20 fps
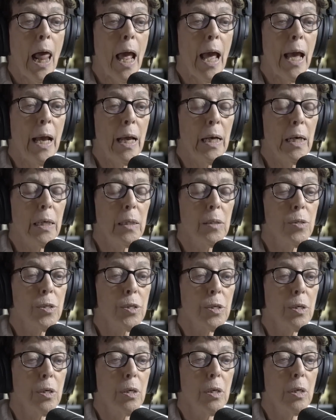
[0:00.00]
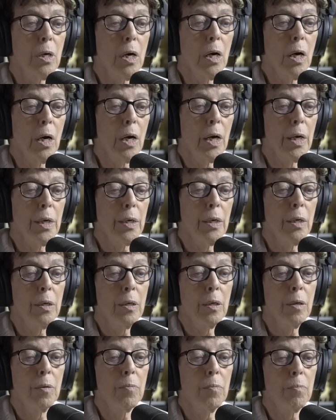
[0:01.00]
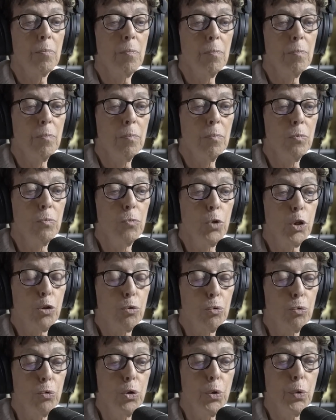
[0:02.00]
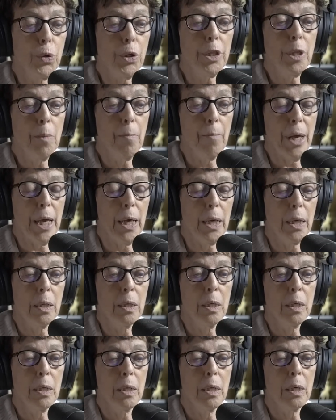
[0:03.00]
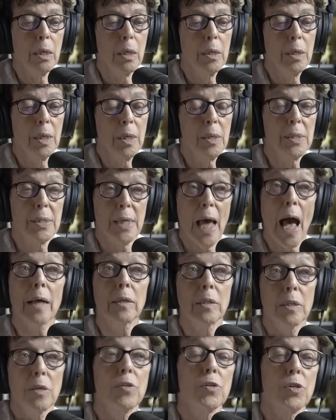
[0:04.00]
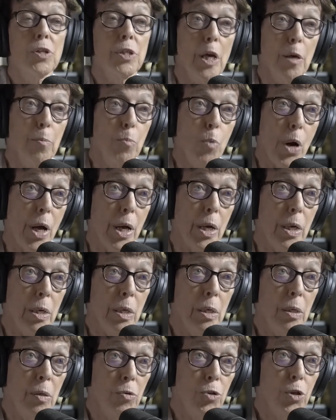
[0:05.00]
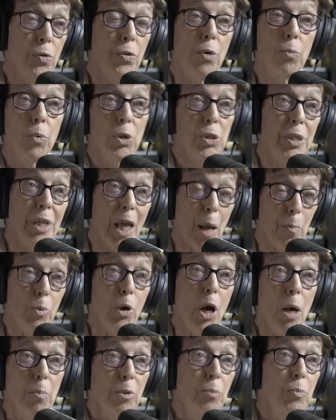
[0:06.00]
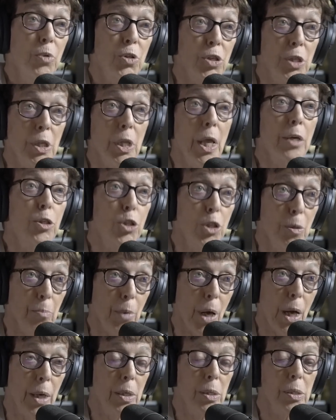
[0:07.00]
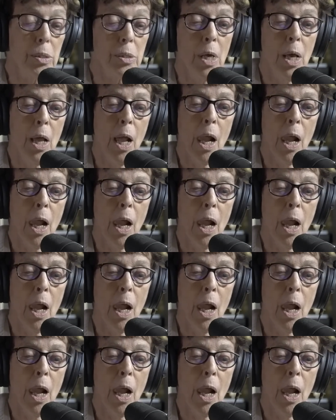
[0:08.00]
And I recruited the men in exactly the same way. So, there wasn't that problem with selection bias.